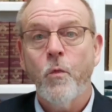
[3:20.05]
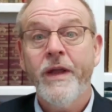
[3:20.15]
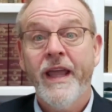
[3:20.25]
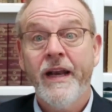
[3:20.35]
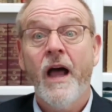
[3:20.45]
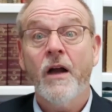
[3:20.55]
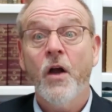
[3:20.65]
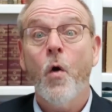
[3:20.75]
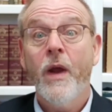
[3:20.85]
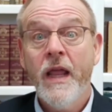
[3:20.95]
we cannot
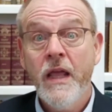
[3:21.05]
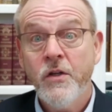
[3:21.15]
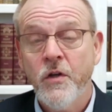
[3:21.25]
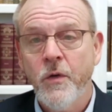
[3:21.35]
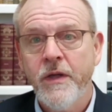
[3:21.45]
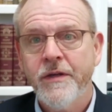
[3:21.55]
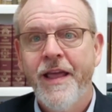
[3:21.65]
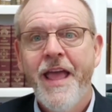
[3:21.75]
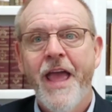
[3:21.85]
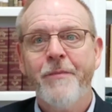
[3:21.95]
go into it
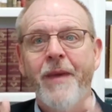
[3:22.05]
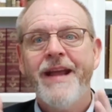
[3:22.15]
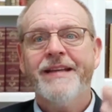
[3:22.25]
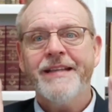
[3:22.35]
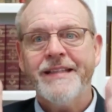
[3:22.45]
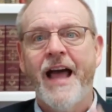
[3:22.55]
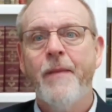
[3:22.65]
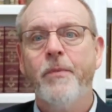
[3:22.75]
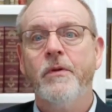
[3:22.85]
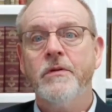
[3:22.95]
and make
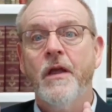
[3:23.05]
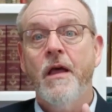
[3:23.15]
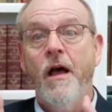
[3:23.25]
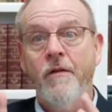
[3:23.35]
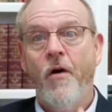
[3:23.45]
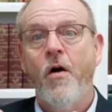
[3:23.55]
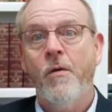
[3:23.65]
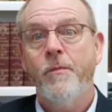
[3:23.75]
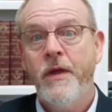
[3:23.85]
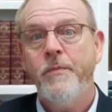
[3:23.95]
disciples of
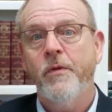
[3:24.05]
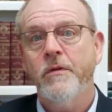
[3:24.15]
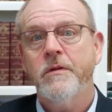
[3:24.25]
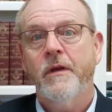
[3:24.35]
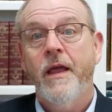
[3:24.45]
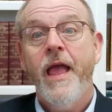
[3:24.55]
all peoples.